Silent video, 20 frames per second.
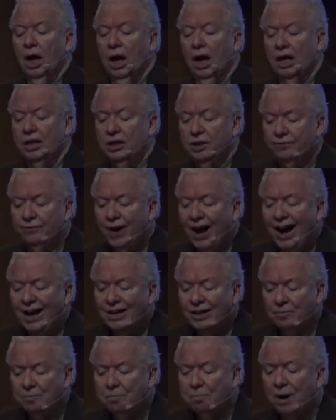a
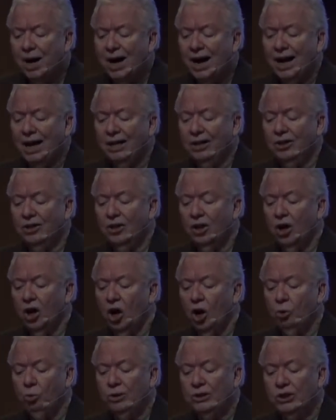divided mind
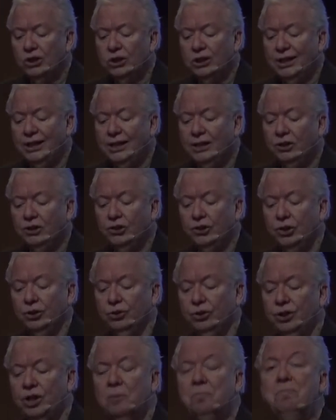always leads
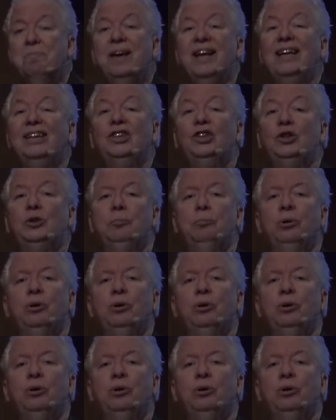to diminished